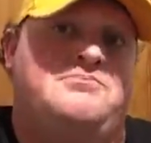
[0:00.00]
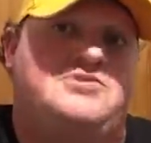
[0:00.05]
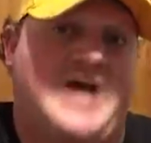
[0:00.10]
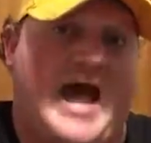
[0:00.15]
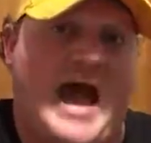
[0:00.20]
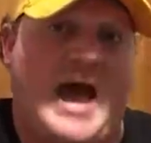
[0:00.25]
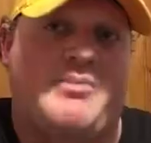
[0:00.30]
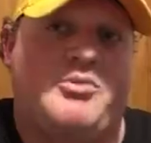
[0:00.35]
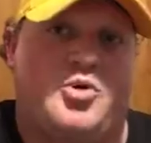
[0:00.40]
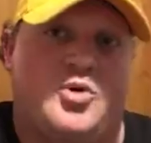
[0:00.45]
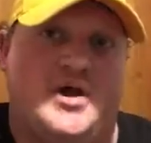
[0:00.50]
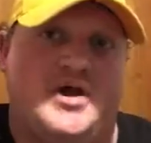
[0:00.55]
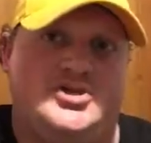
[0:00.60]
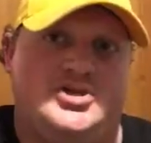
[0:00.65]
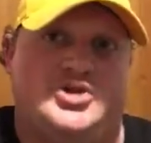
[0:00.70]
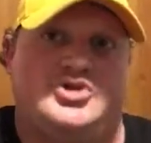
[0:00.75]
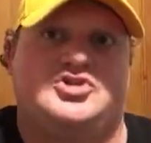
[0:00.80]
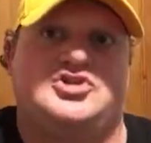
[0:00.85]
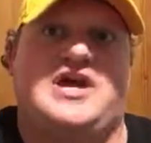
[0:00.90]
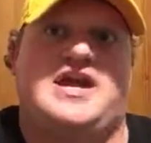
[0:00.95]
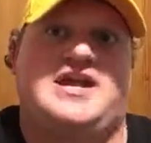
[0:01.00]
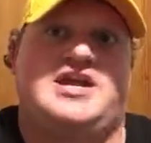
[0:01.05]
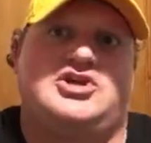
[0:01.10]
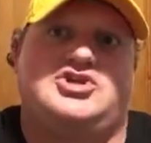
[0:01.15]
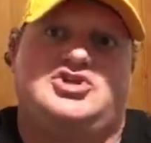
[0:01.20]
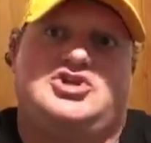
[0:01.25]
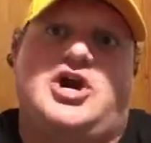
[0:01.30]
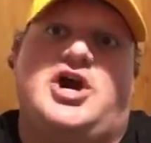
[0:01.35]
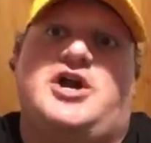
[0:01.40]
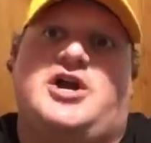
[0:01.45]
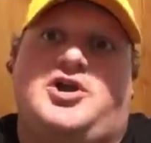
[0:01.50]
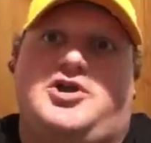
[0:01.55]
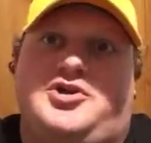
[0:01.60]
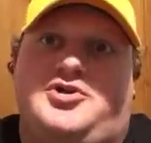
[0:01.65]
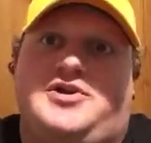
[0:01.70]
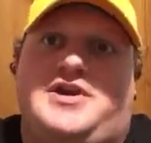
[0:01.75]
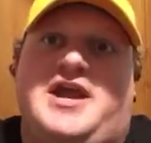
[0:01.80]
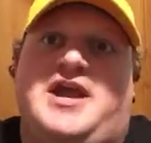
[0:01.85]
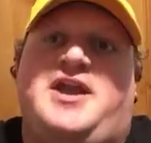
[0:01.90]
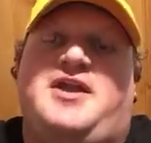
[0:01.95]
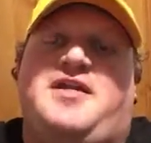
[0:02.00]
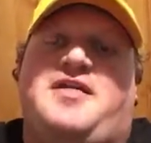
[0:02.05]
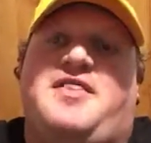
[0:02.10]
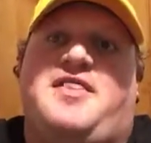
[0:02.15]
Aboriginals like in Australia or New Guinea